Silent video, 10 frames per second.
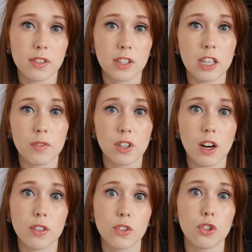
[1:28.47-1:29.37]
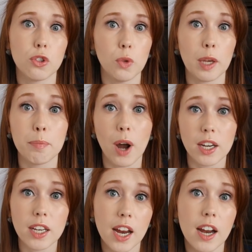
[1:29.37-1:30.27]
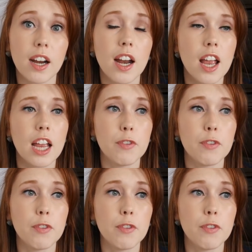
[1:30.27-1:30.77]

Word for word: see in regards to like body care.